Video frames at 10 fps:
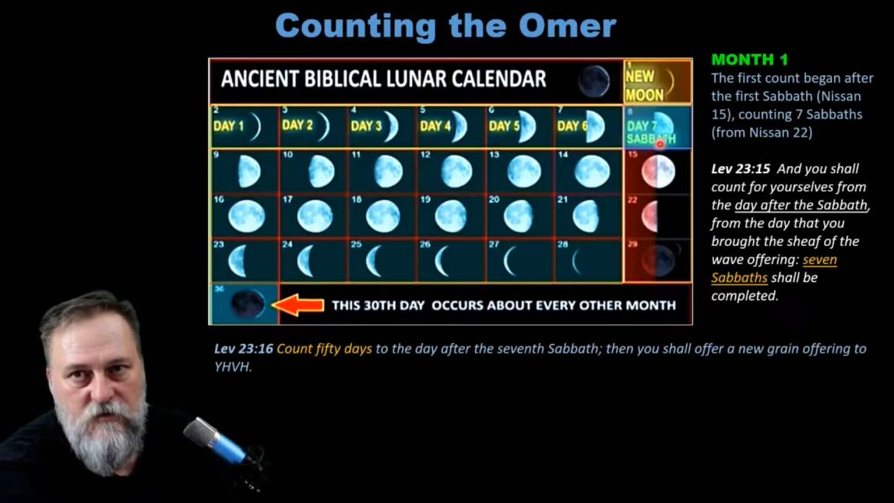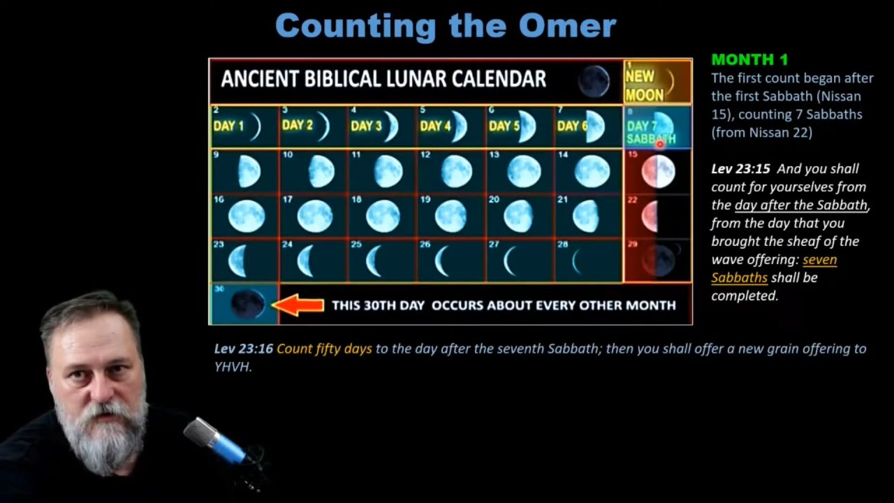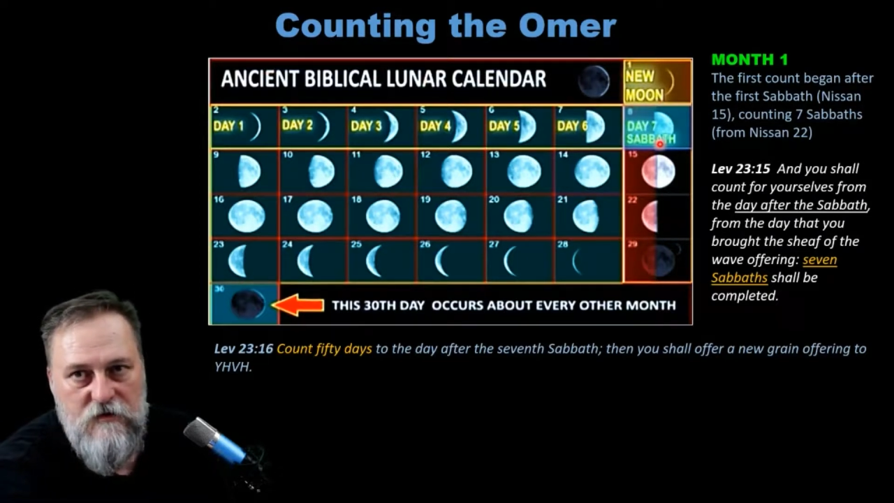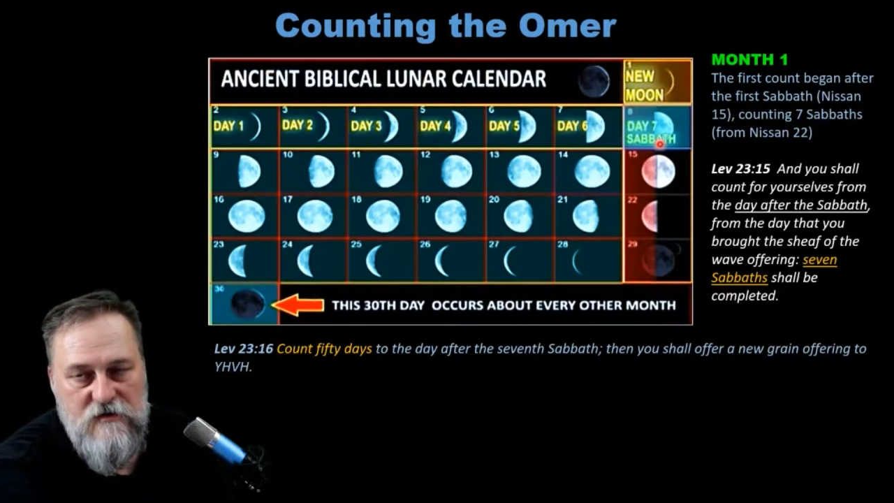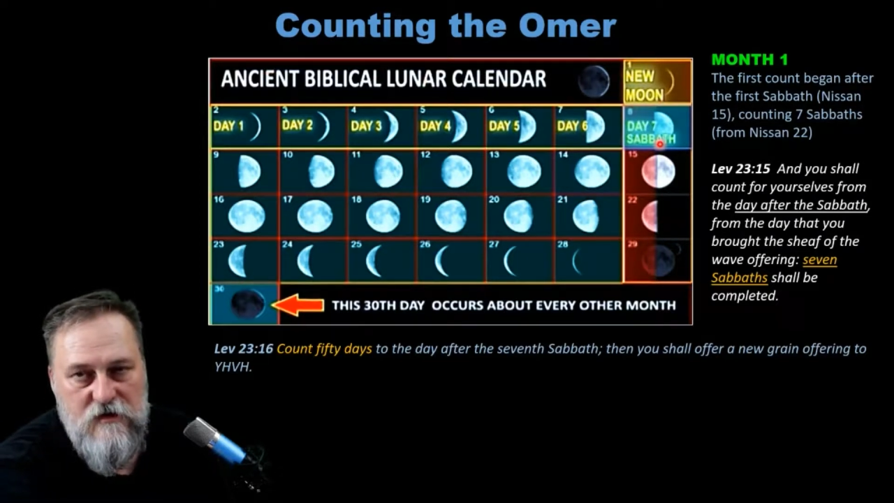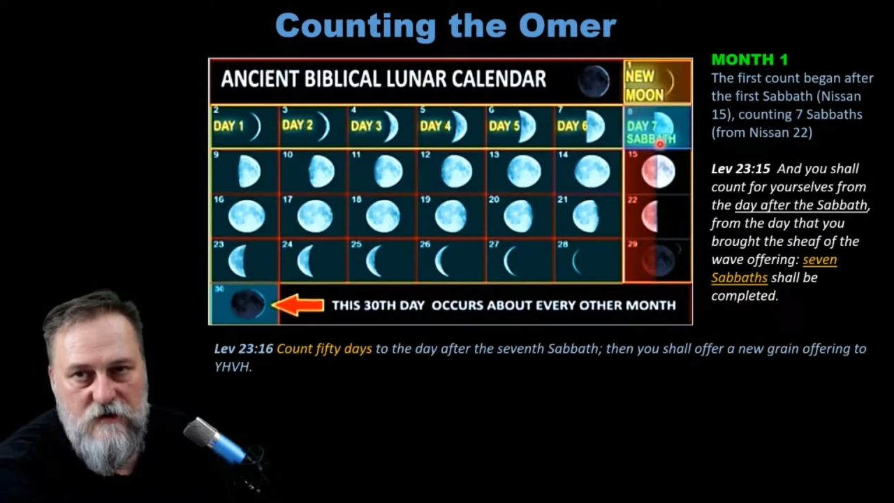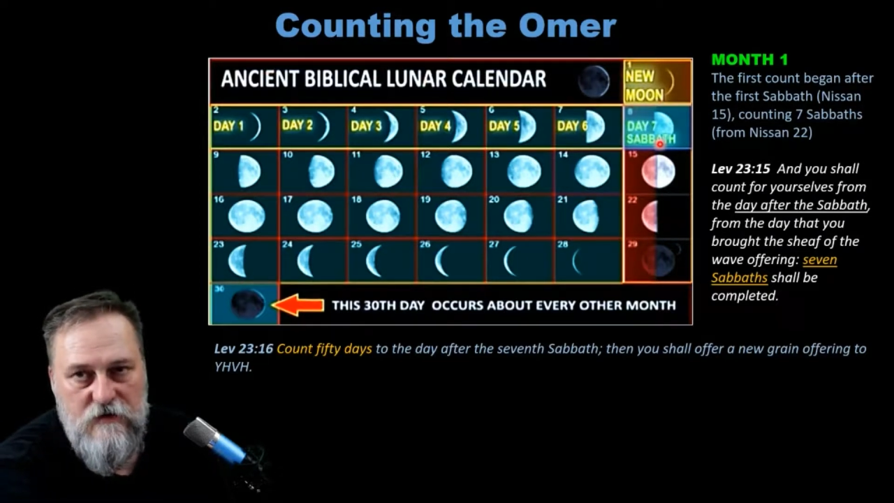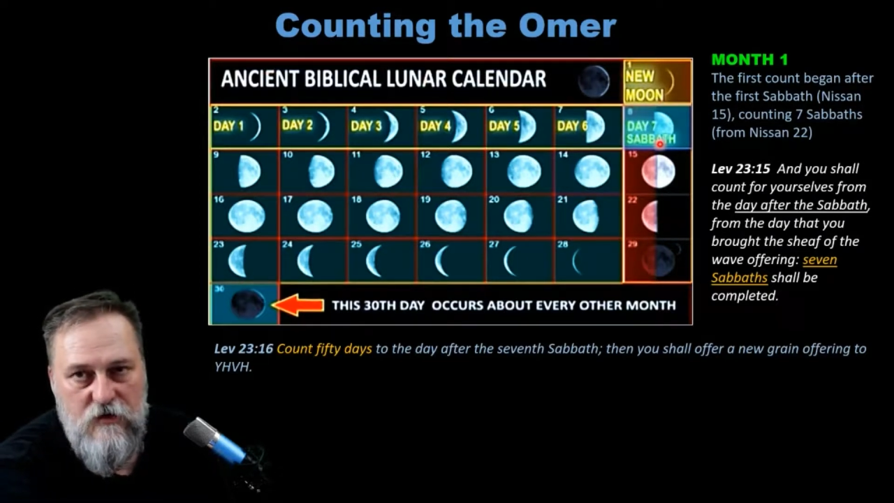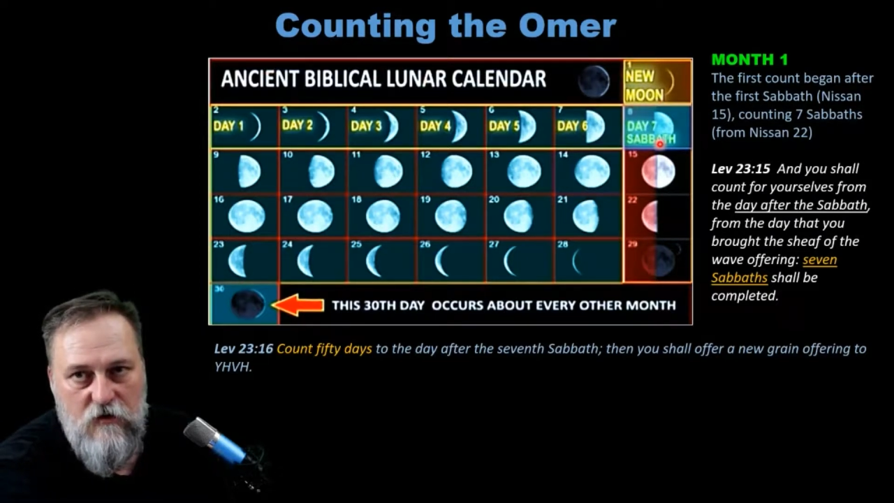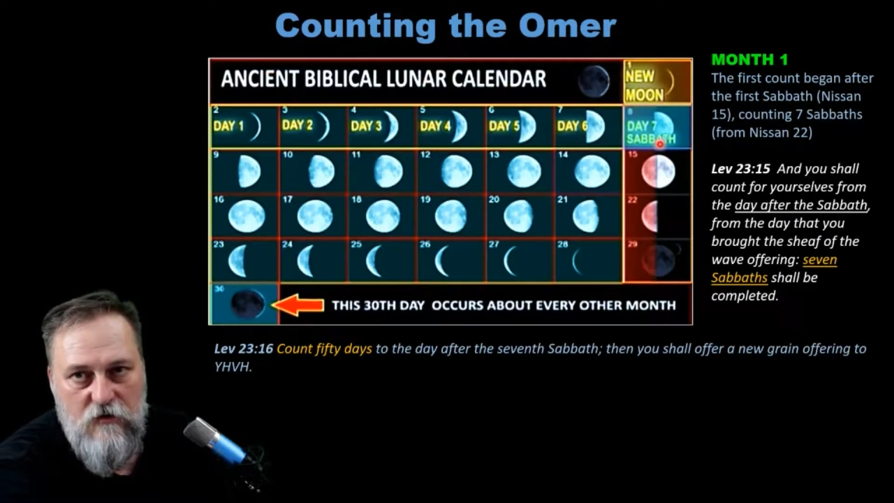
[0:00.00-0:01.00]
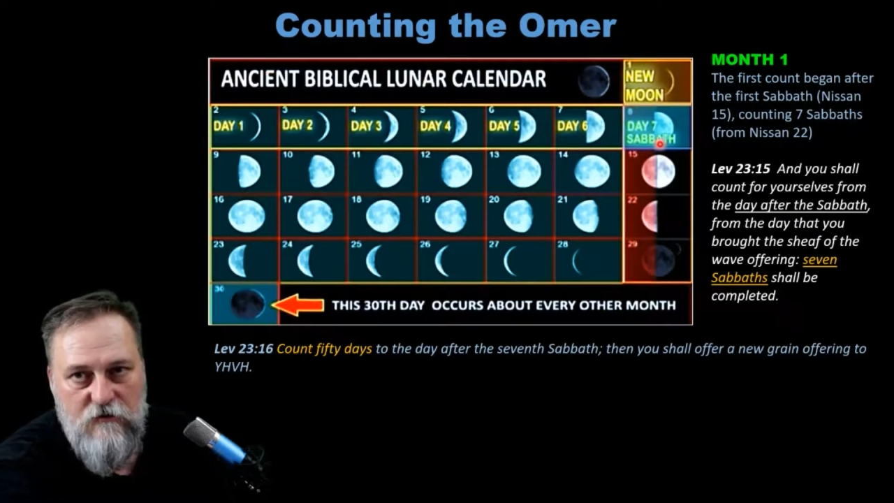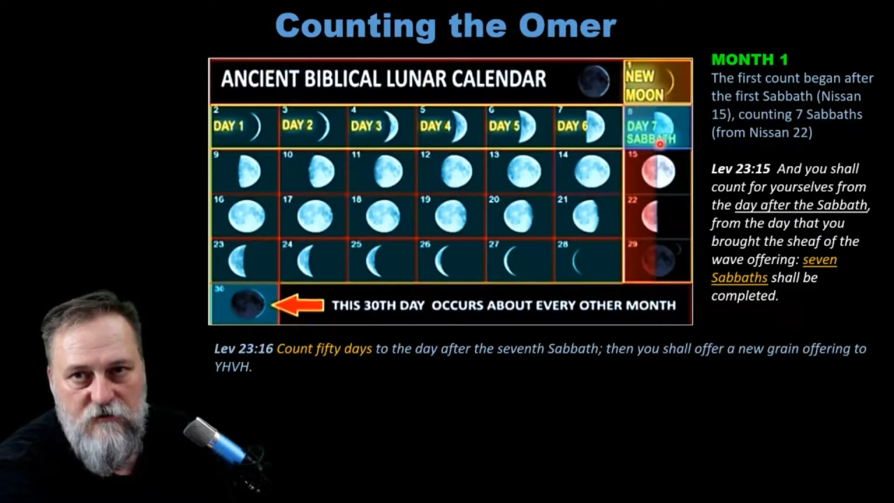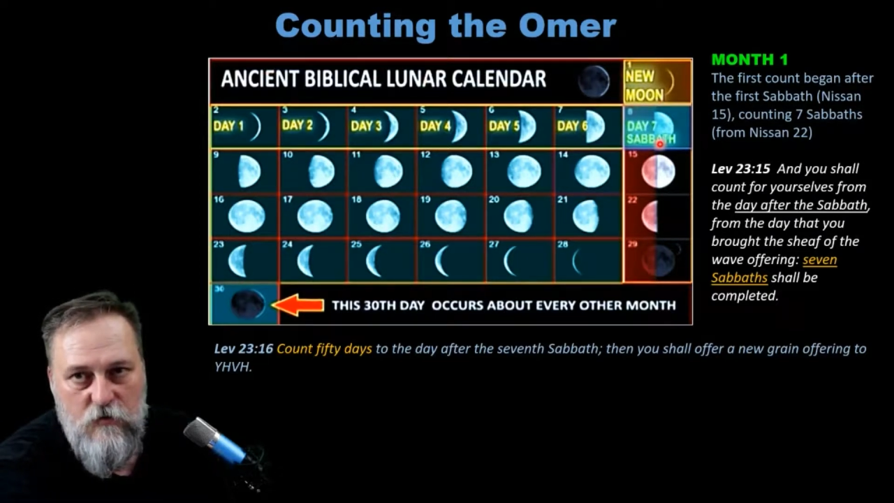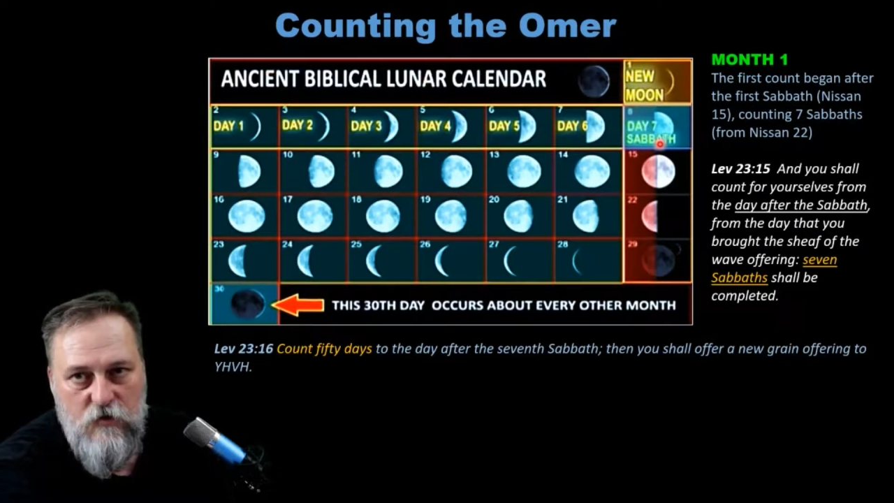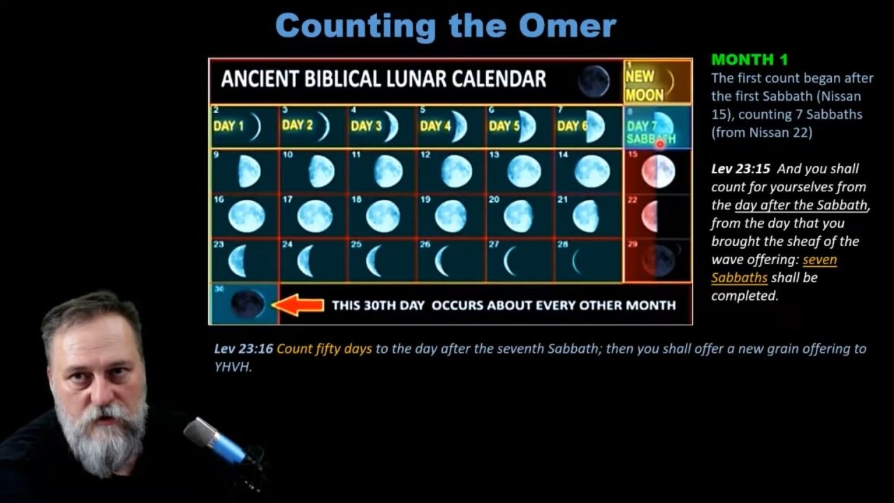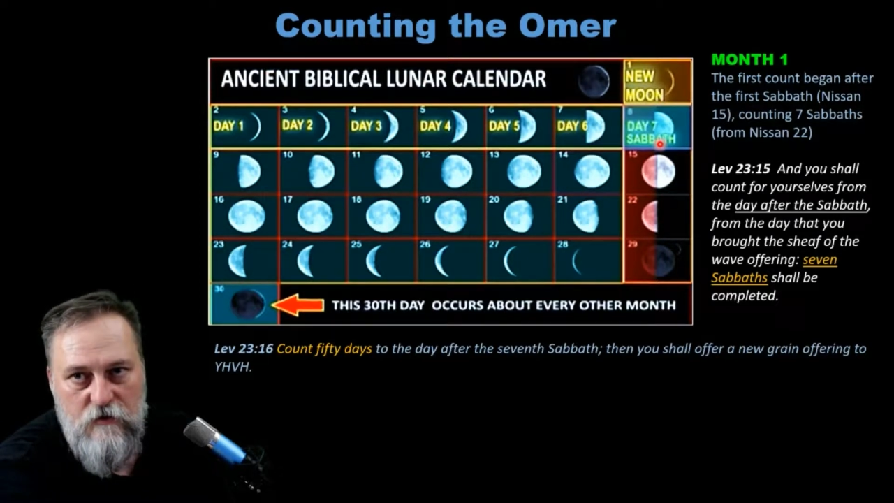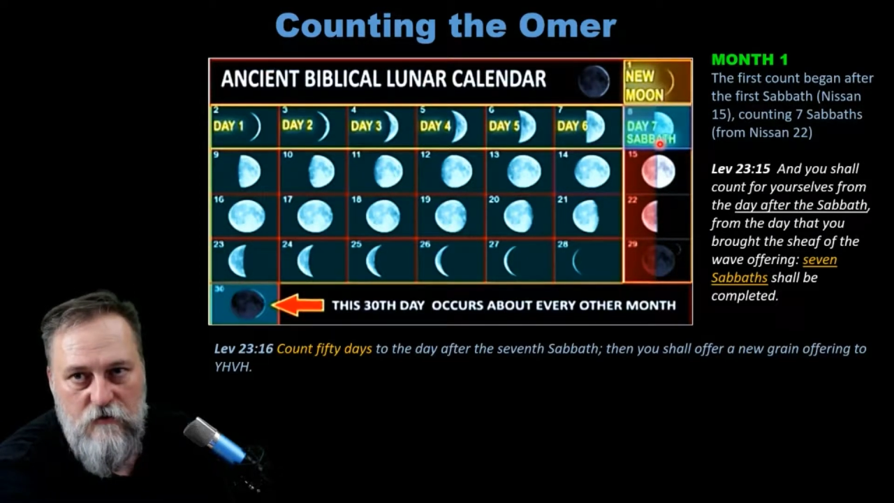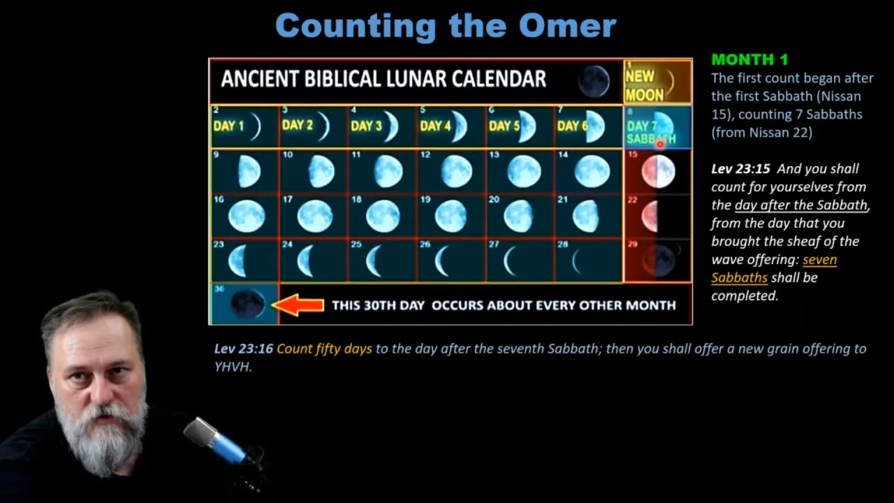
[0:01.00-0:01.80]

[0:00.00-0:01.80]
with the sighting of the moon,